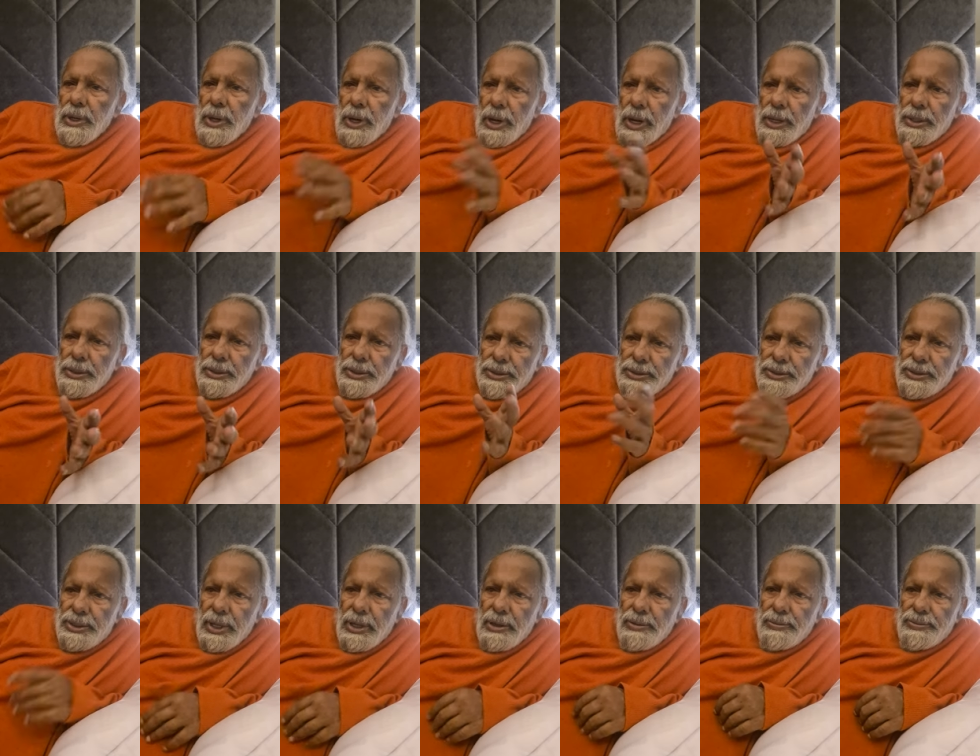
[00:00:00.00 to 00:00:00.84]
as a
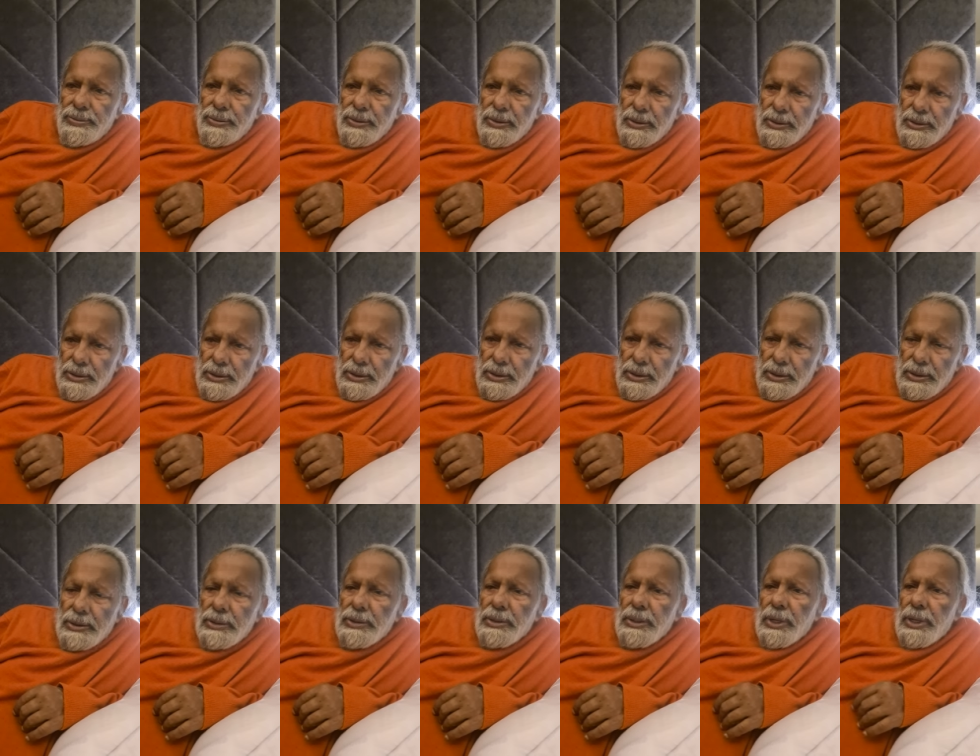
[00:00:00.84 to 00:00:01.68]

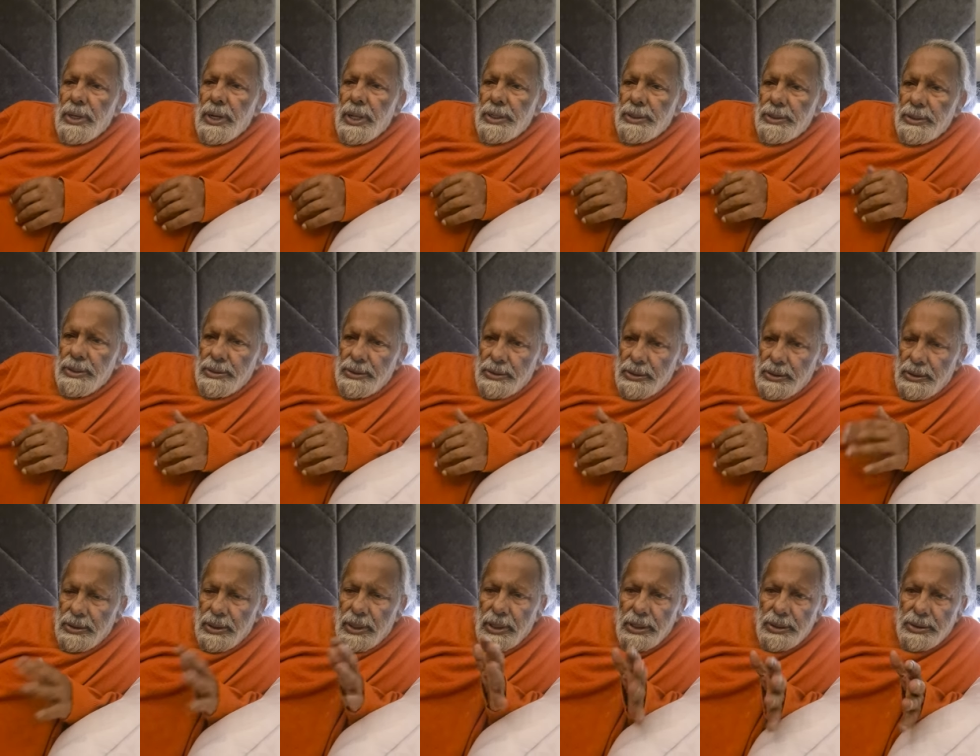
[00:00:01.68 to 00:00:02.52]

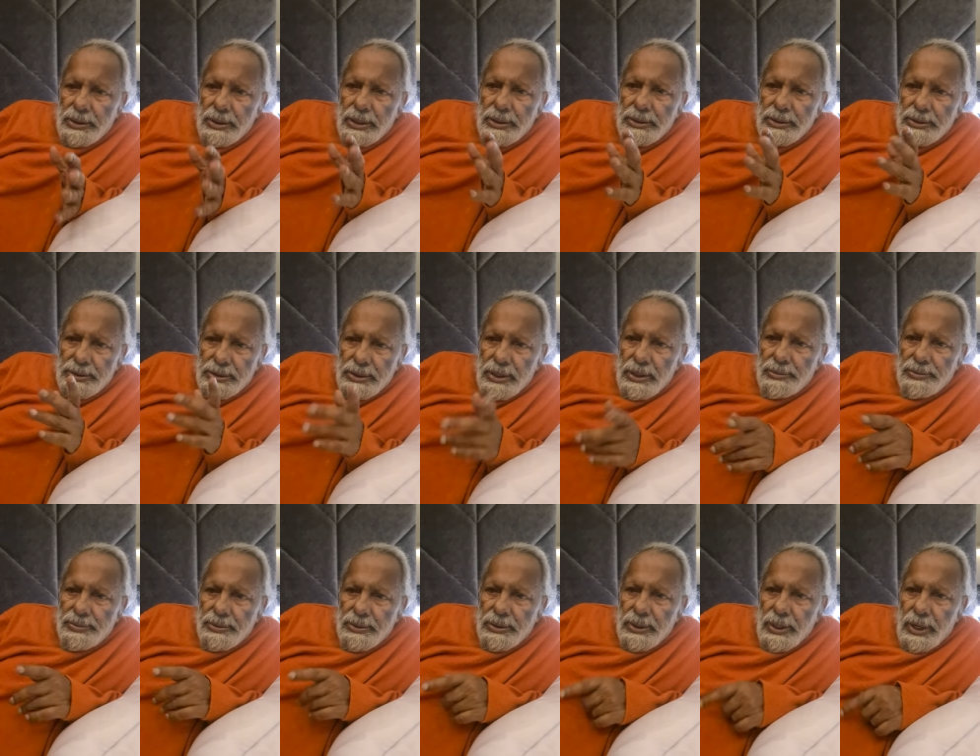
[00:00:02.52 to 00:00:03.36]
self-realization and as a
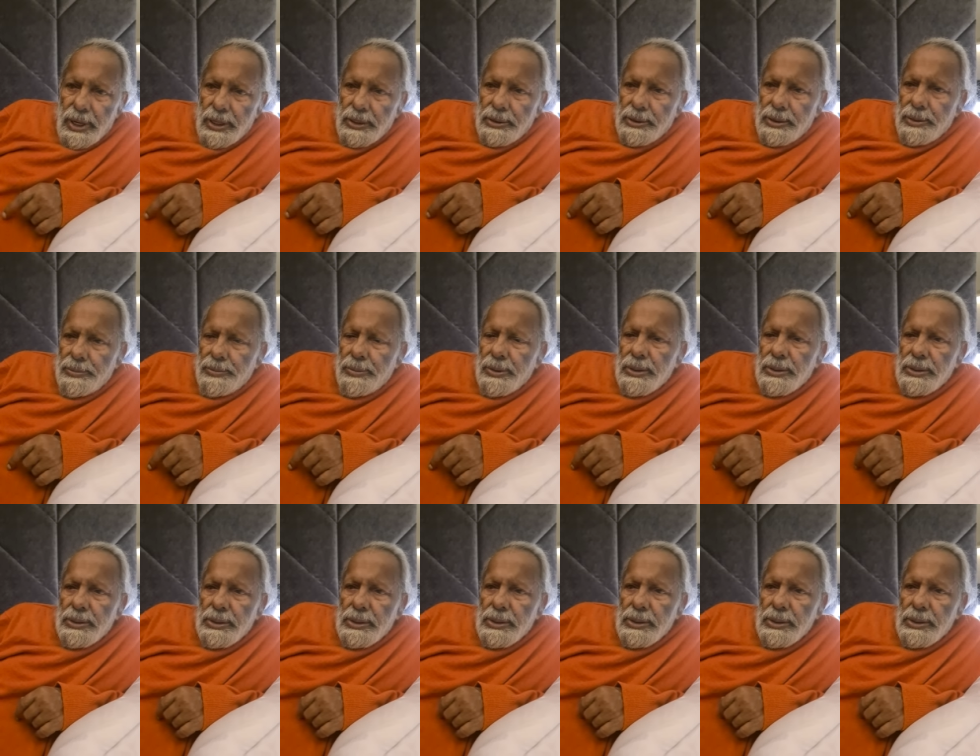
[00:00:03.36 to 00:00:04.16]
self-enlightenment.